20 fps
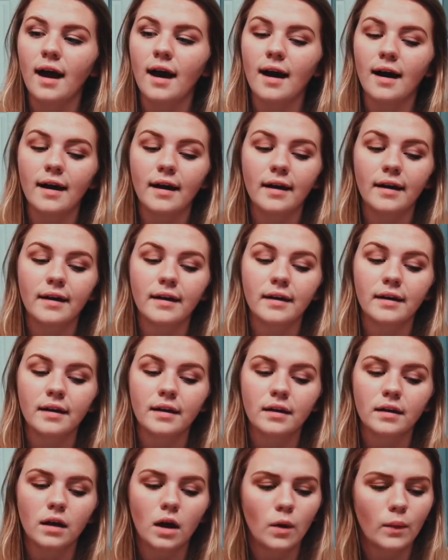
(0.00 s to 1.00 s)
I
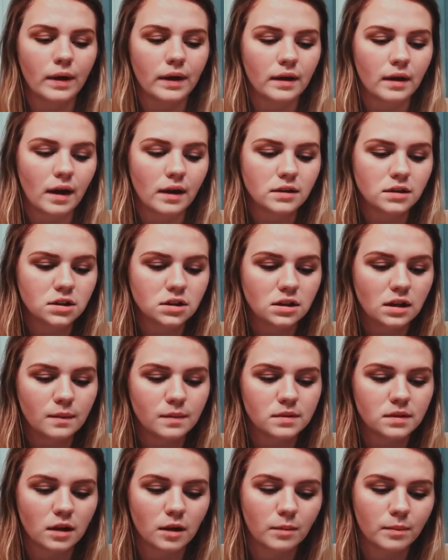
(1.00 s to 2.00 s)
just skipped
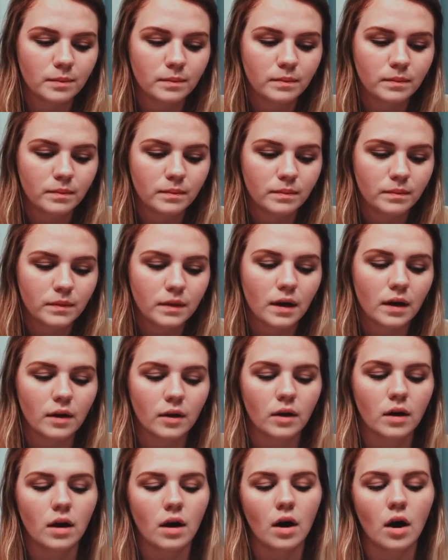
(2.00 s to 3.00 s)
some. Yeah.
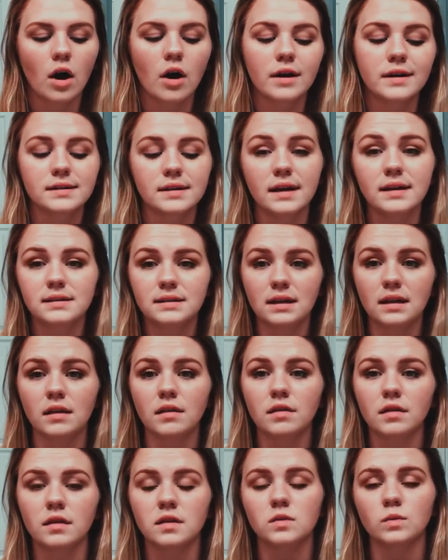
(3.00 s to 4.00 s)
August
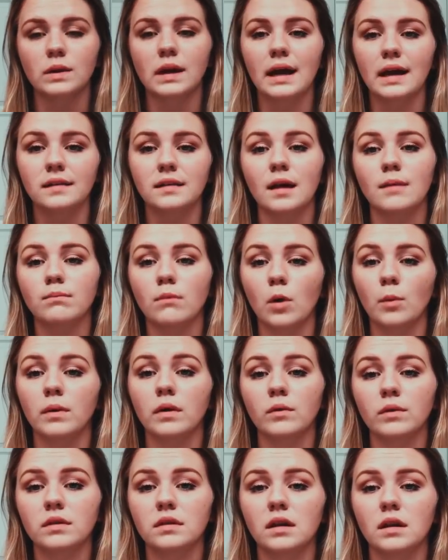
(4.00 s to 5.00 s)
18th is when I had that
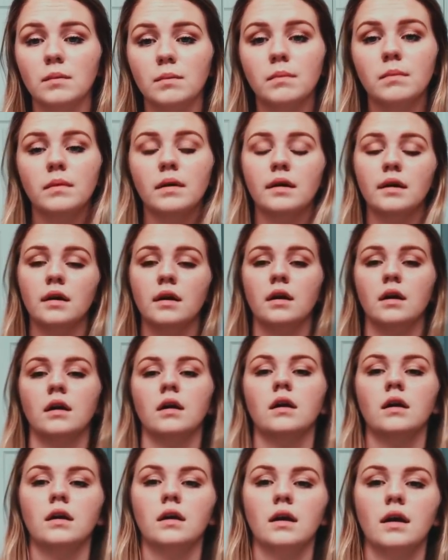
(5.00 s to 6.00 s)
moment with them
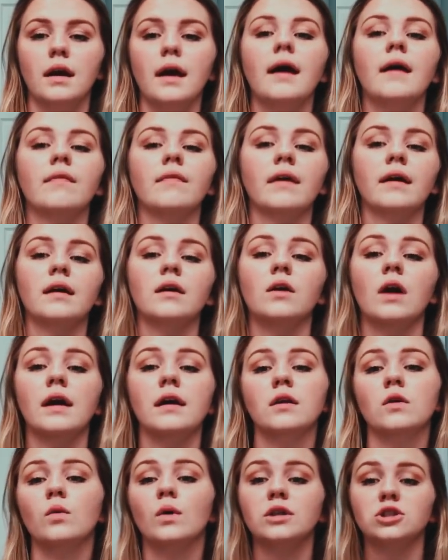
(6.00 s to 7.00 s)
and like
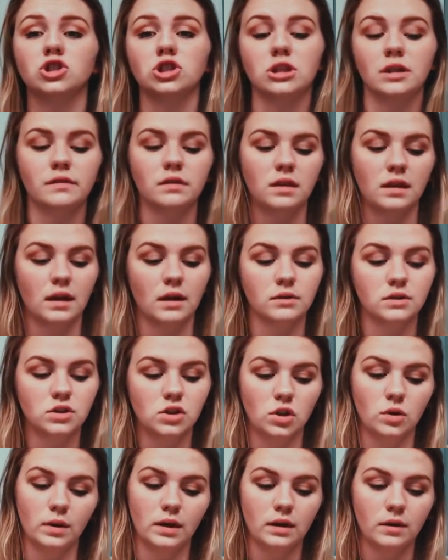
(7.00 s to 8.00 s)
kind of questioned everything I was
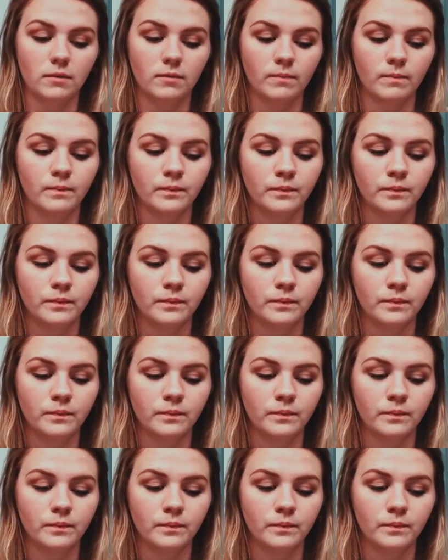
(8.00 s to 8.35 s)
doing.